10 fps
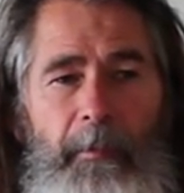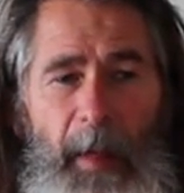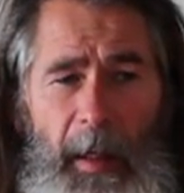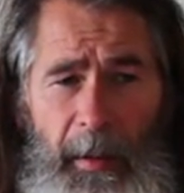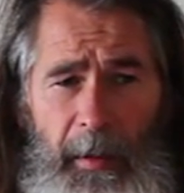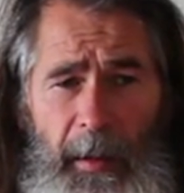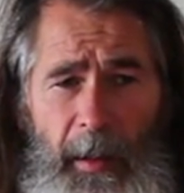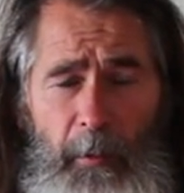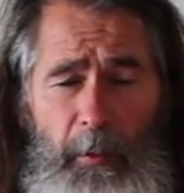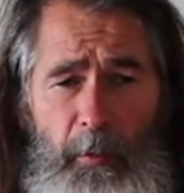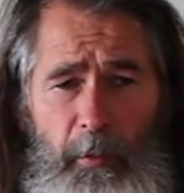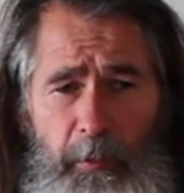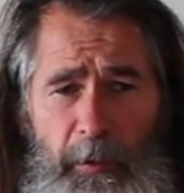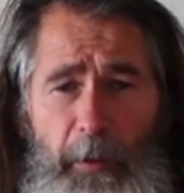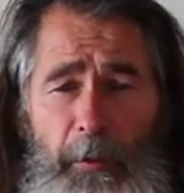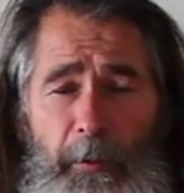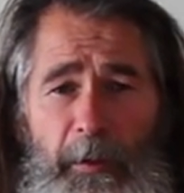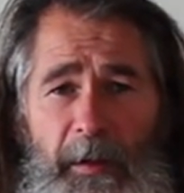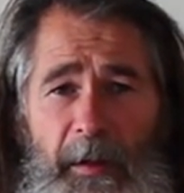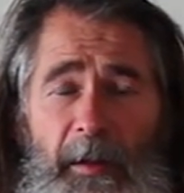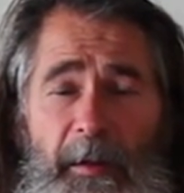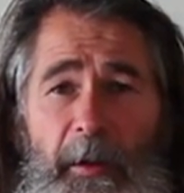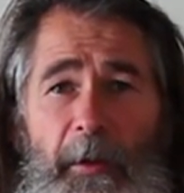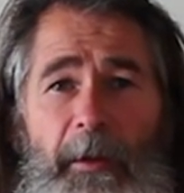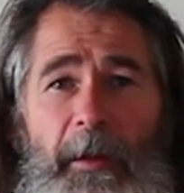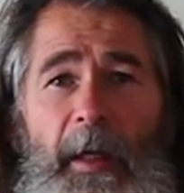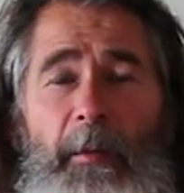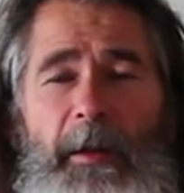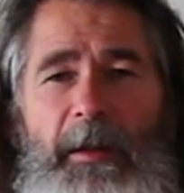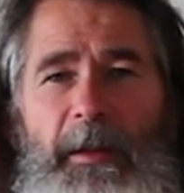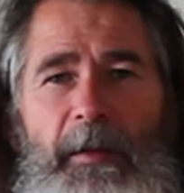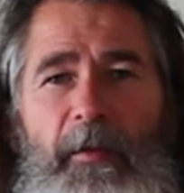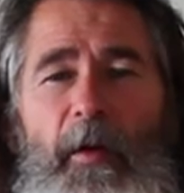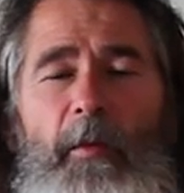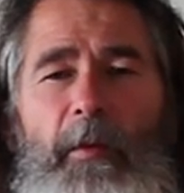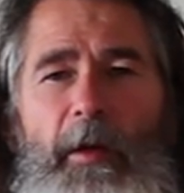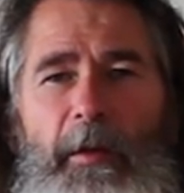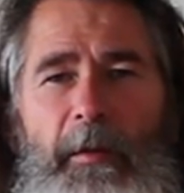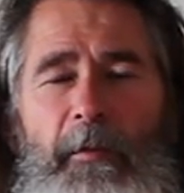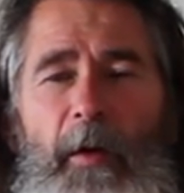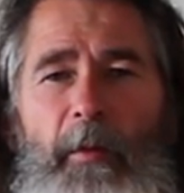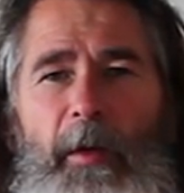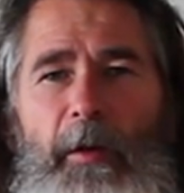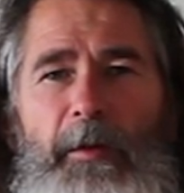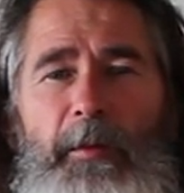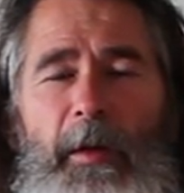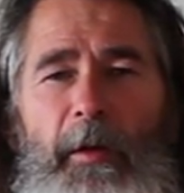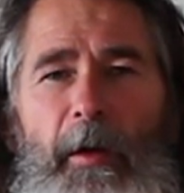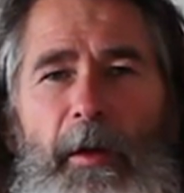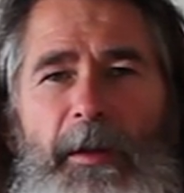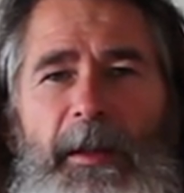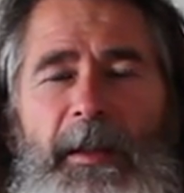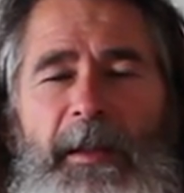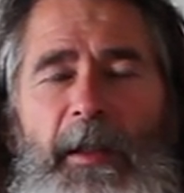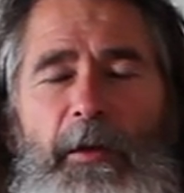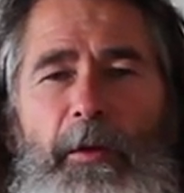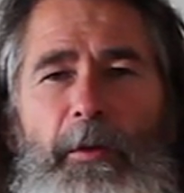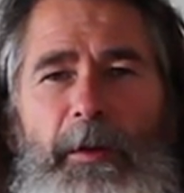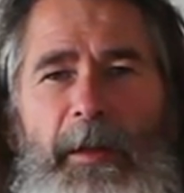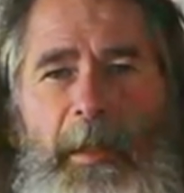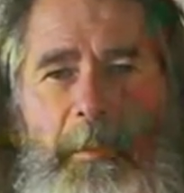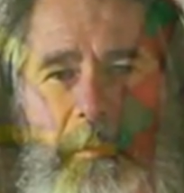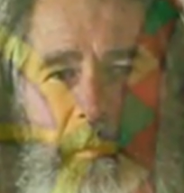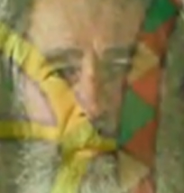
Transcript: and then I would choose certain images from those mythologies and use them.